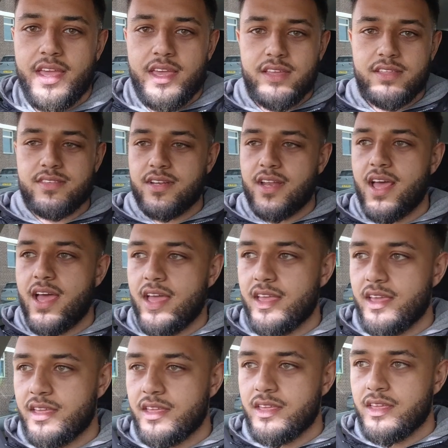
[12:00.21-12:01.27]
here today,
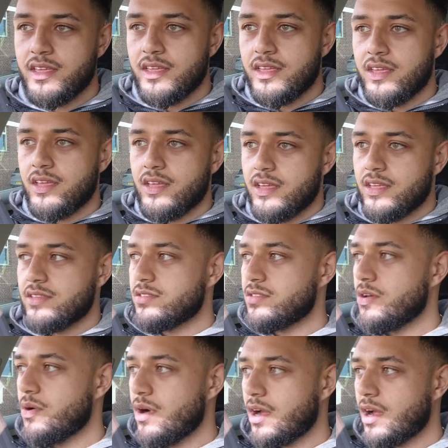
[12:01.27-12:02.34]

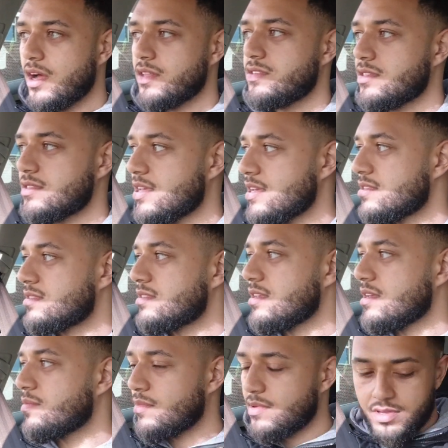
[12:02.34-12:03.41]
so I got to test
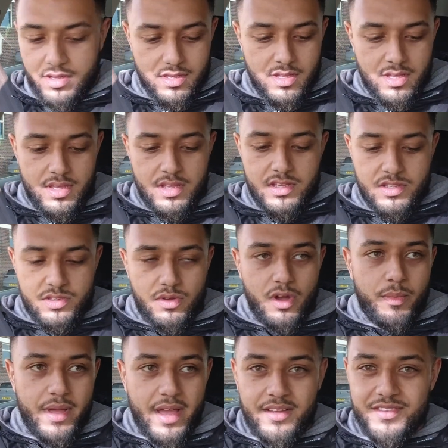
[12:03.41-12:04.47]
it, so
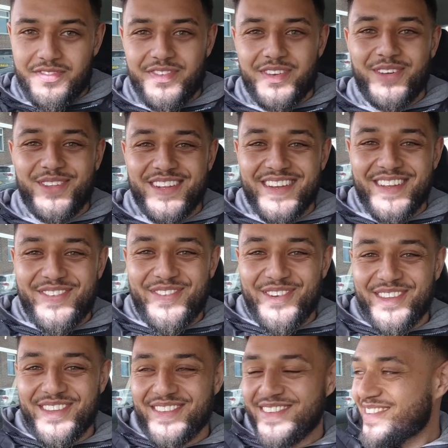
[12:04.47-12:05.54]
I'll be able to feel the
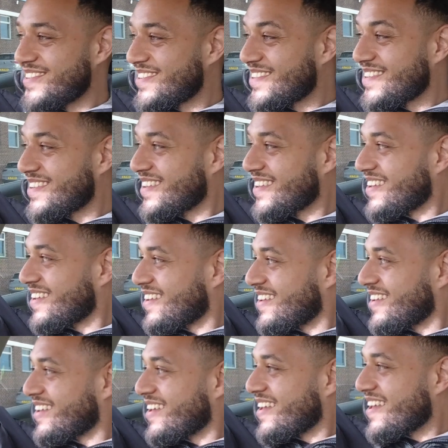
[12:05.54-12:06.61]
difference.
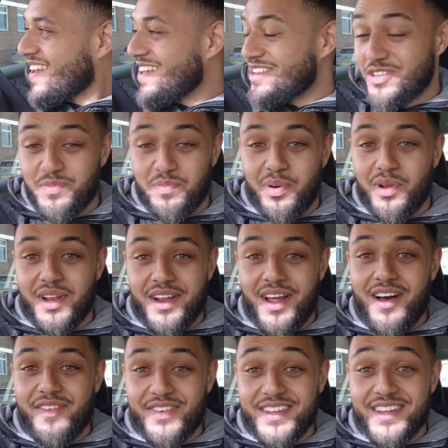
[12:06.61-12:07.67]
And just pulling
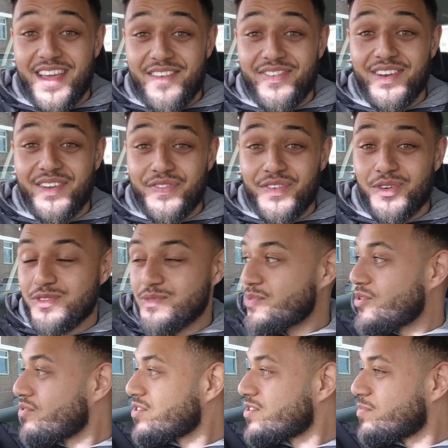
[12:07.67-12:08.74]
off, it definitely feels
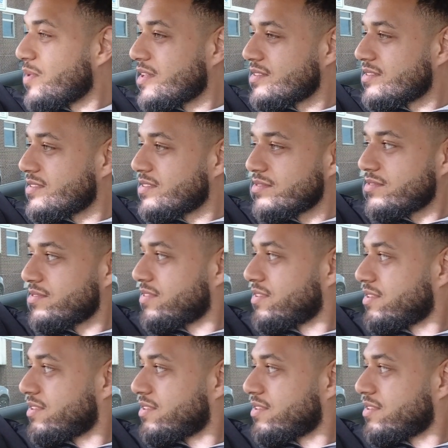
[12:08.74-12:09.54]
more responsive.